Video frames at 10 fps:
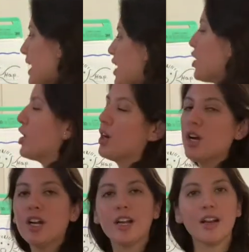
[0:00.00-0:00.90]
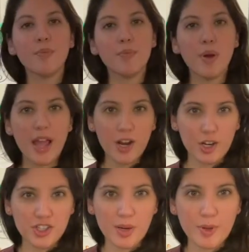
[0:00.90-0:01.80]
your anchor
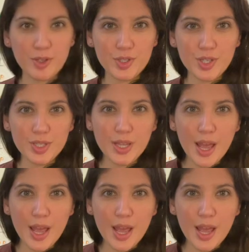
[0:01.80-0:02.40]
chart posters,